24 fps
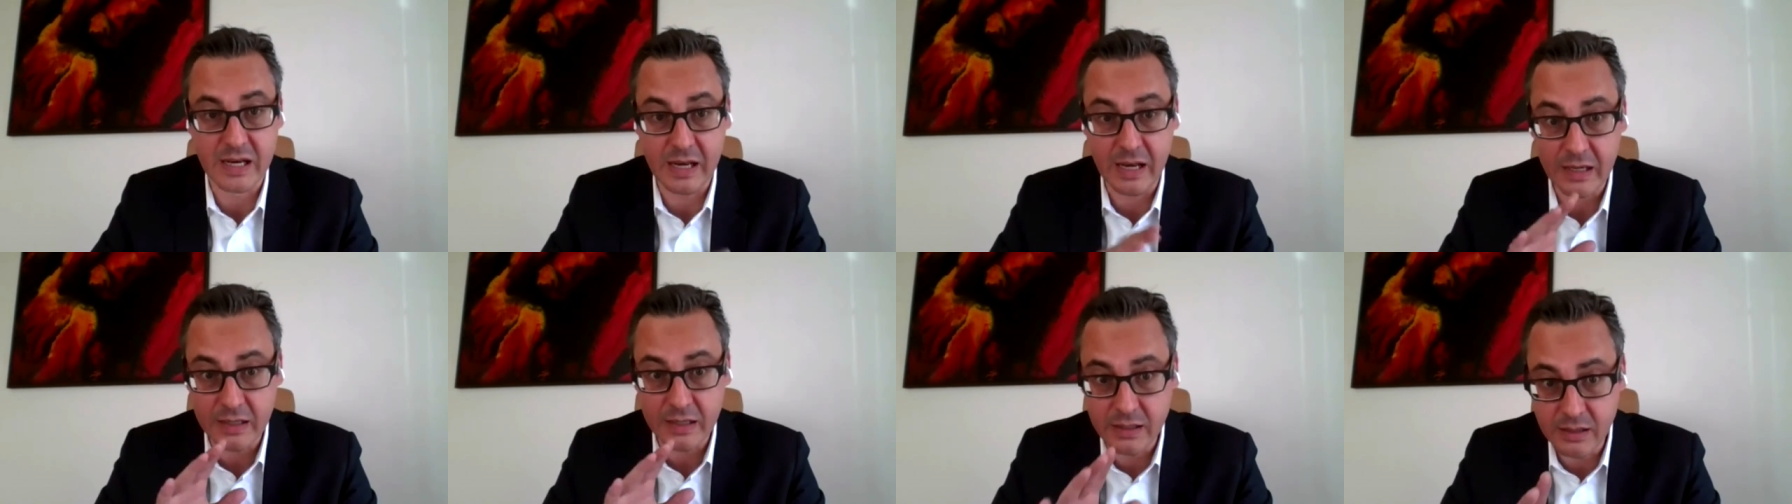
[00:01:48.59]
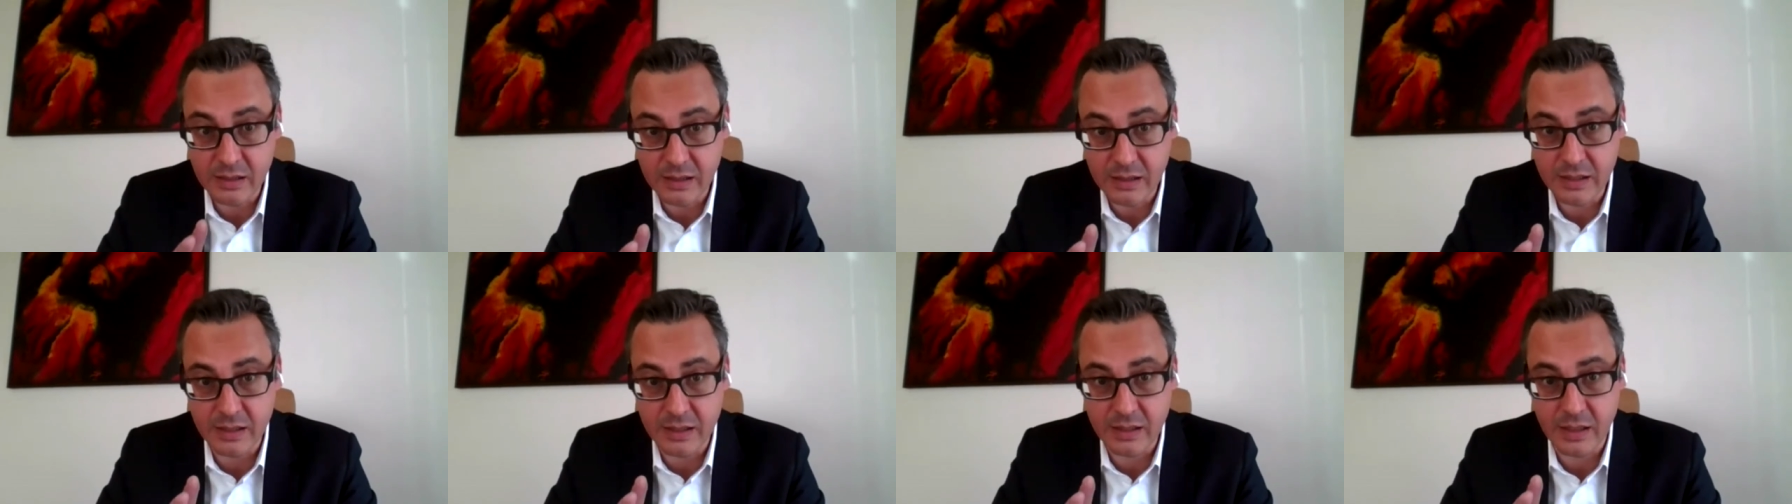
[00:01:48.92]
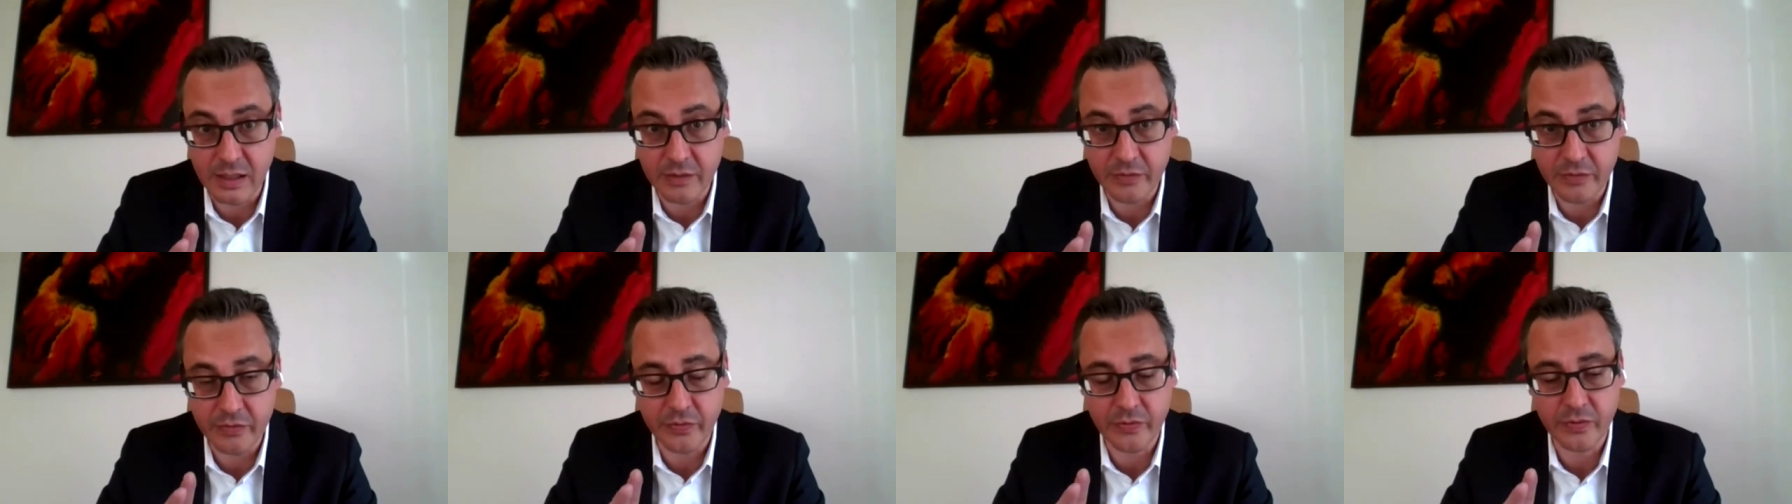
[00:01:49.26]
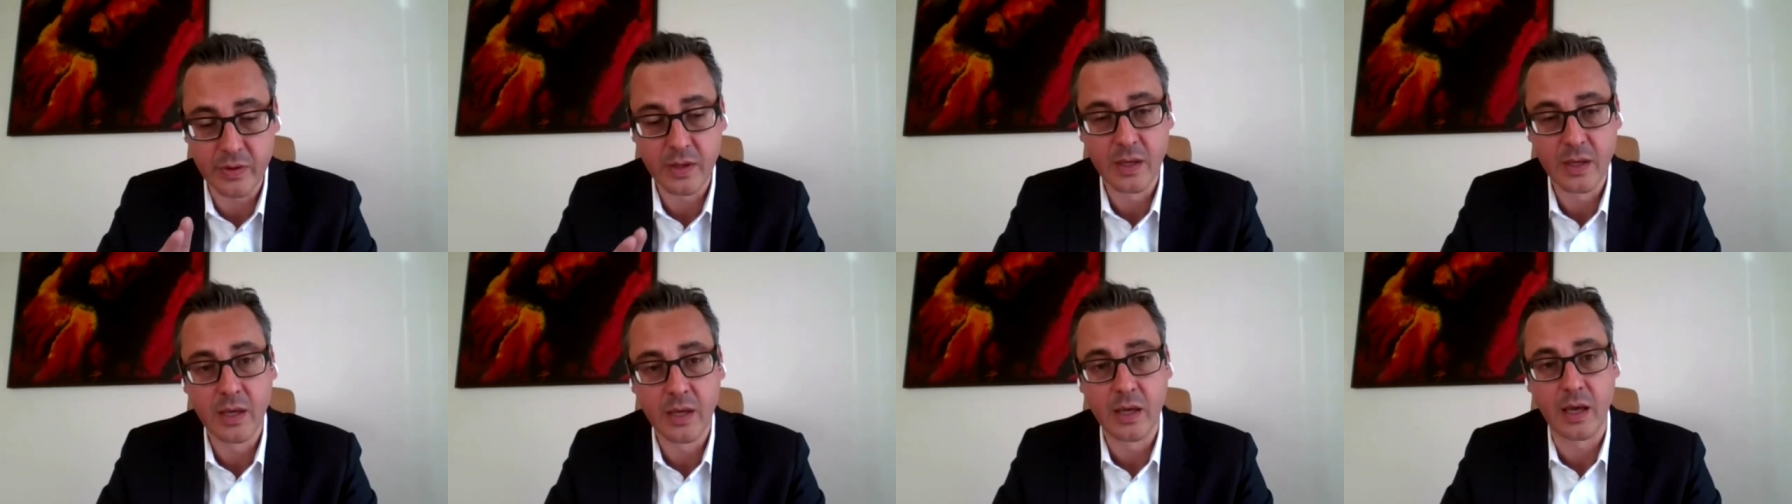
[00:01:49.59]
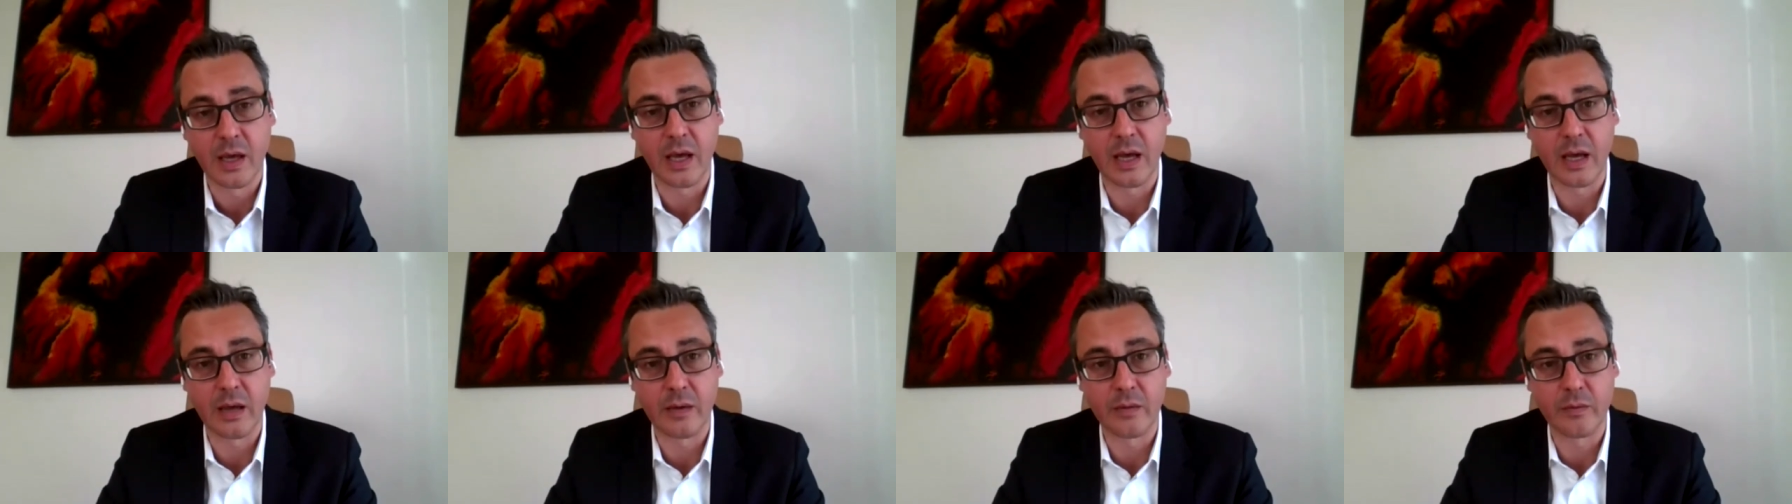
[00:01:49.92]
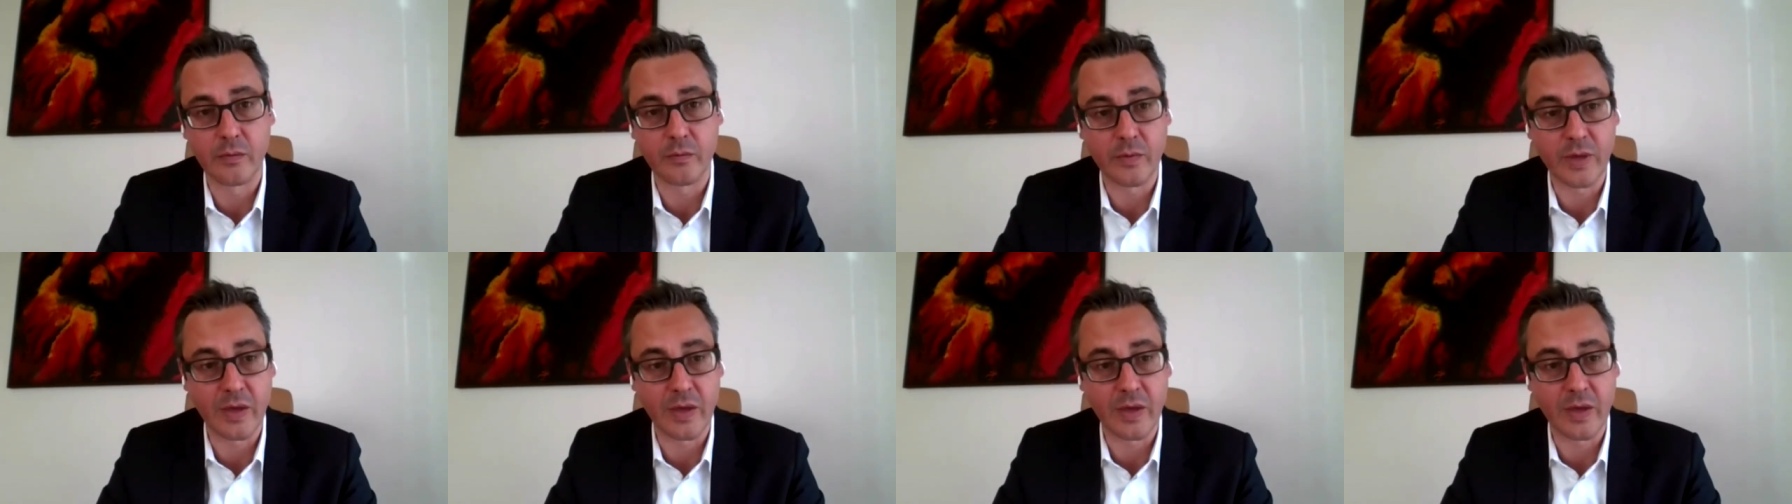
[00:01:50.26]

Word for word: Luckily enough, uh,